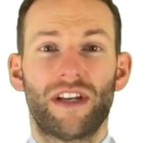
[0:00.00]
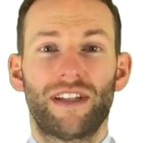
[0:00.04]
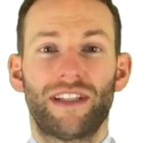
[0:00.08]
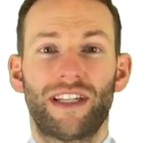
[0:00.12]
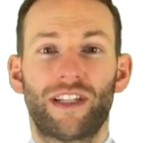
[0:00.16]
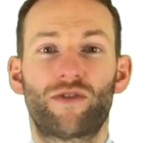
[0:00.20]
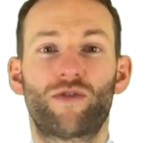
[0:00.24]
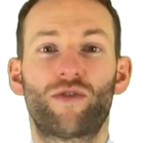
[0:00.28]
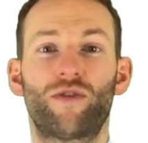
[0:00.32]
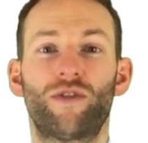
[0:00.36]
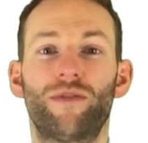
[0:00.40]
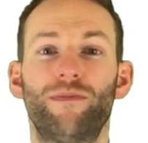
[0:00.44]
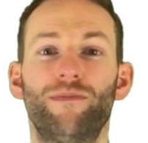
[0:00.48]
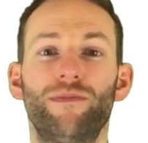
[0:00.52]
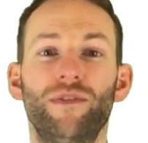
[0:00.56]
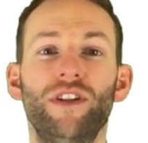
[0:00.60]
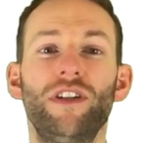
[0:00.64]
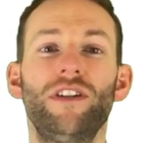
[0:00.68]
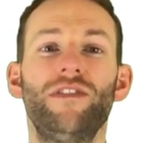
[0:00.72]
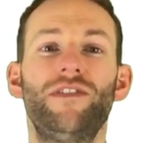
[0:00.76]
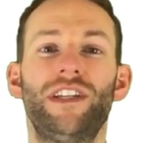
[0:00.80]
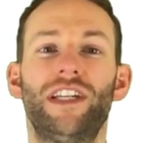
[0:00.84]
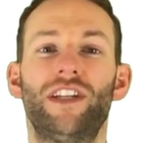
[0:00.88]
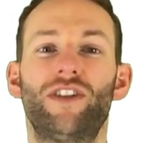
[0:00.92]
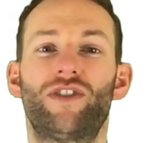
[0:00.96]
This would
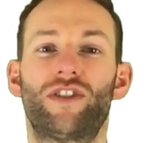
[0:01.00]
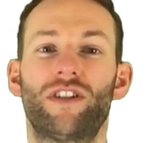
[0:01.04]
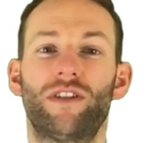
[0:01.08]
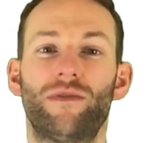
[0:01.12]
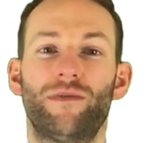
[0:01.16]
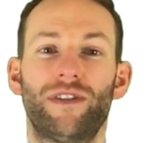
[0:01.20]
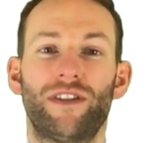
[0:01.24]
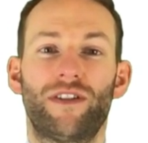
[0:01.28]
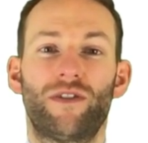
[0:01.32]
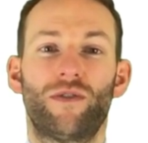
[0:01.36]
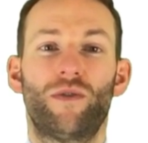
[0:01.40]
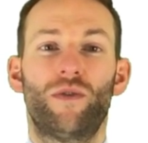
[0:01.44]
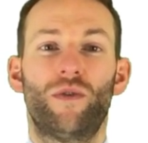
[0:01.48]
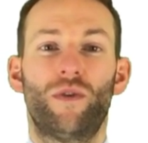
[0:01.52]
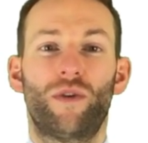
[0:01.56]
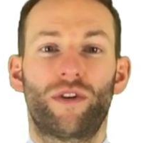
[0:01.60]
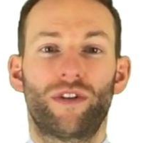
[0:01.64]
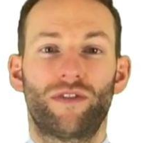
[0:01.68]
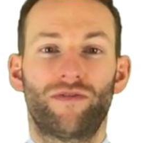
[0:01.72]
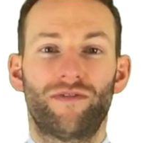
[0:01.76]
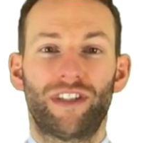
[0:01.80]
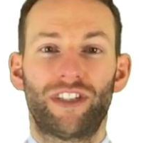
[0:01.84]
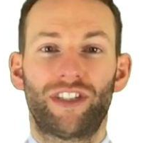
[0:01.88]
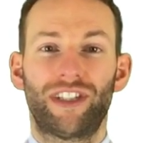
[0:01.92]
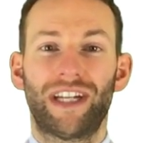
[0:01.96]
remove the issue with
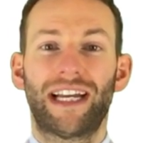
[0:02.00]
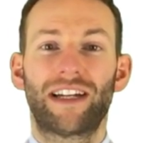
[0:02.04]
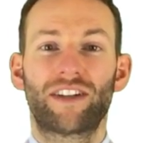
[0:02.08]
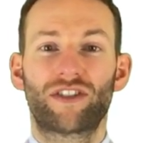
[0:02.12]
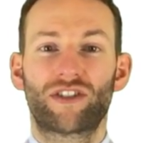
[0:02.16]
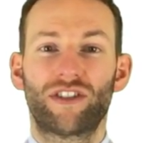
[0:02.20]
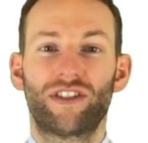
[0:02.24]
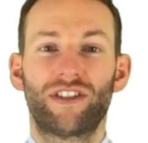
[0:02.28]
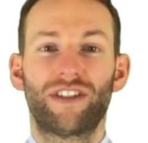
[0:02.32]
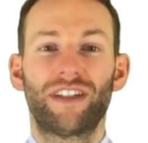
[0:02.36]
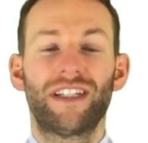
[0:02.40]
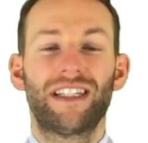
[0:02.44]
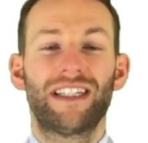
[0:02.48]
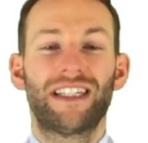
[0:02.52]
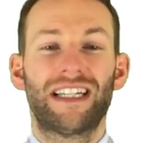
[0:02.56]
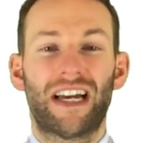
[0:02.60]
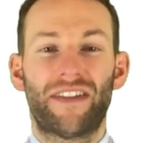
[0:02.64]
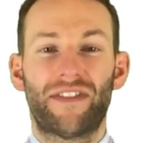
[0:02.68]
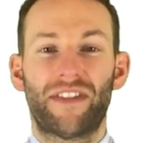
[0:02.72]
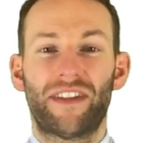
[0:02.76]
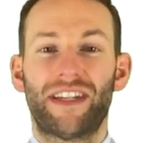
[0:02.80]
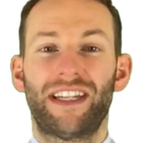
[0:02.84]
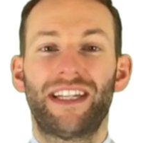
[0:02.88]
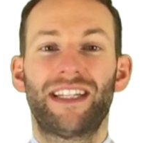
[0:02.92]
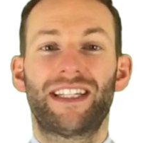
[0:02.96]
organ rejection
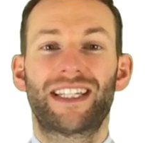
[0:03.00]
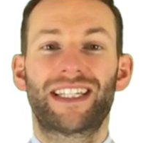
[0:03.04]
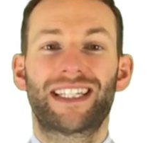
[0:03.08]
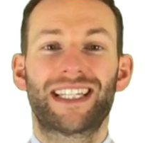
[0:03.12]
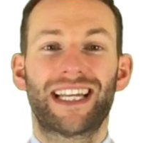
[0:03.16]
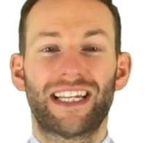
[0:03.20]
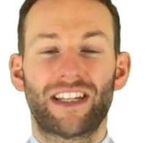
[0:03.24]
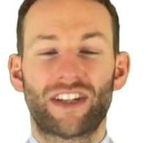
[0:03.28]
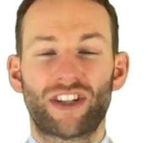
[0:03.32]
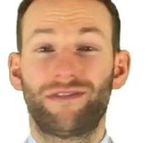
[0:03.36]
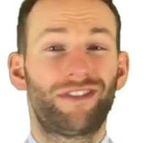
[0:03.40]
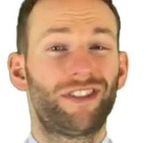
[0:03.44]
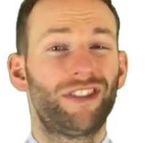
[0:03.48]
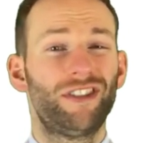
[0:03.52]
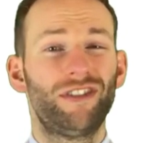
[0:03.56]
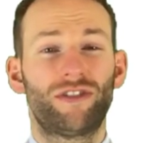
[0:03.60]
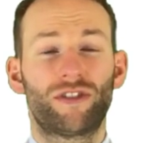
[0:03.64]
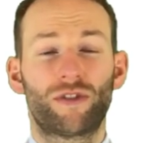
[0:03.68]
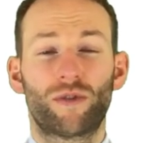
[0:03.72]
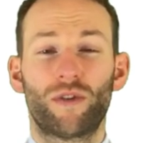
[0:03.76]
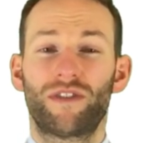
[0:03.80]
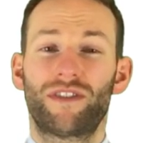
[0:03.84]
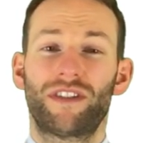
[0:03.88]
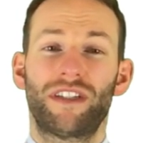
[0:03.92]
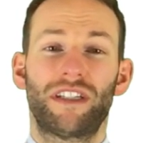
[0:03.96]
and the need to take huge
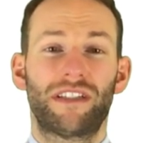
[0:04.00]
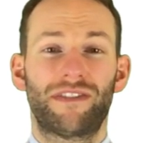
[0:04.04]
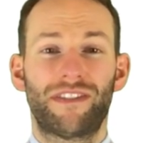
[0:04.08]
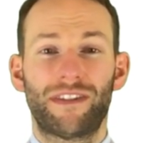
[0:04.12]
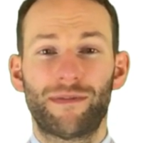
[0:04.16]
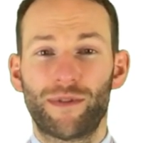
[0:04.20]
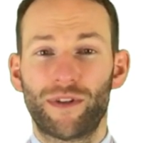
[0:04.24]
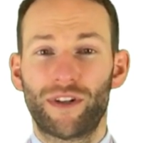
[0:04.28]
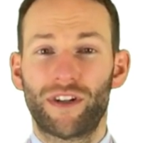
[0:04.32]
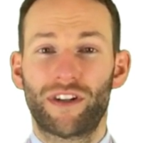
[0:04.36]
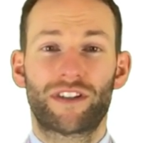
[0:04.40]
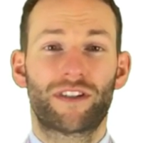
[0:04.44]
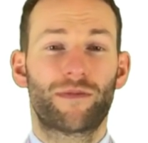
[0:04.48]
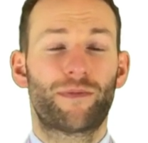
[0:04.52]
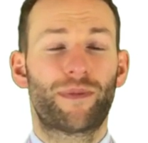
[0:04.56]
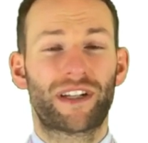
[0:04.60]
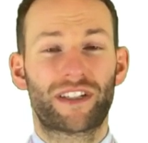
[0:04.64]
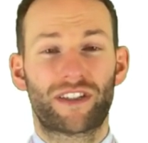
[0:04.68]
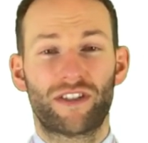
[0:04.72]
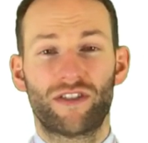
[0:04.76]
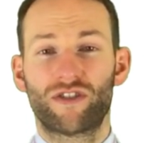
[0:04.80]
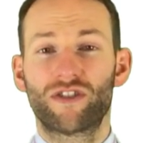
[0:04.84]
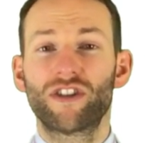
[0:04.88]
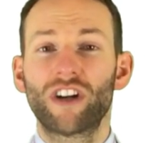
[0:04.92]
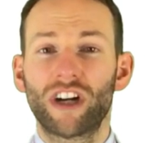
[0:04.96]
quantities of
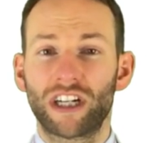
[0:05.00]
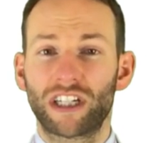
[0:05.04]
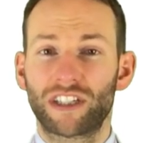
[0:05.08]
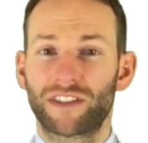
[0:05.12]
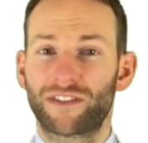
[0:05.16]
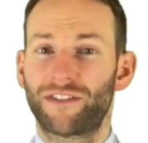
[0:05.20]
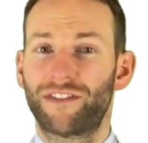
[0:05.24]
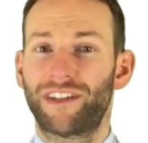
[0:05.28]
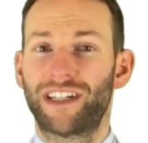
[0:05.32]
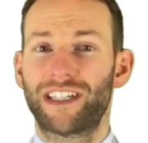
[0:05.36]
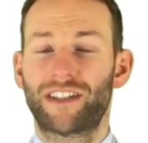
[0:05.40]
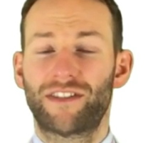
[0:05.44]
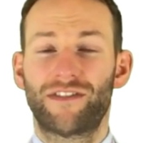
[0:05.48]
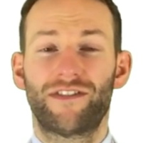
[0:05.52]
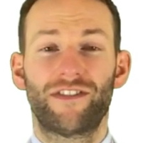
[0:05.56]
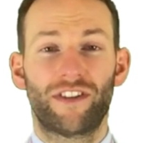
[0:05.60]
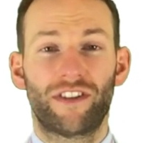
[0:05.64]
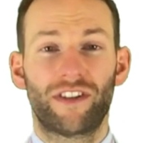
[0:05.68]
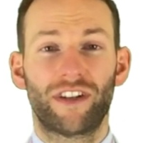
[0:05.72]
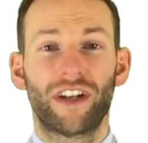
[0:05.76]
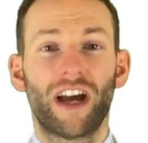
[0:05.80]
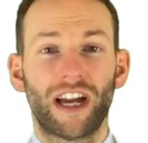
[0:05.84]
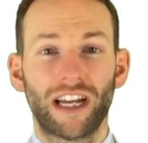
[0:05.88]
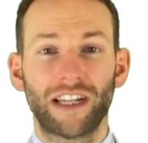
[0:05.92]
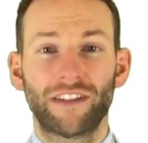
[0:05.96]
immunosuppressant drugs for the rest of your
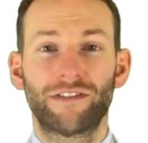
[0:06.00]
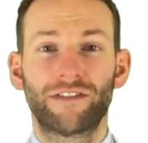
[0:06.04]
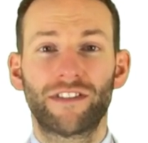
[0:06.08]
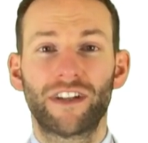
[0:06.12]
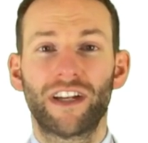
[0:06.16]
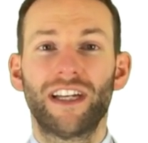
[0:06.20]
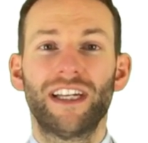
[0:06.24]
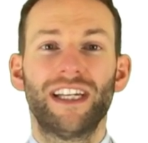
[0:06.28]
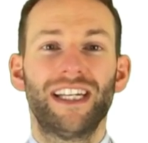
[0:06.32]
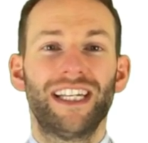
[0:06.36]
life.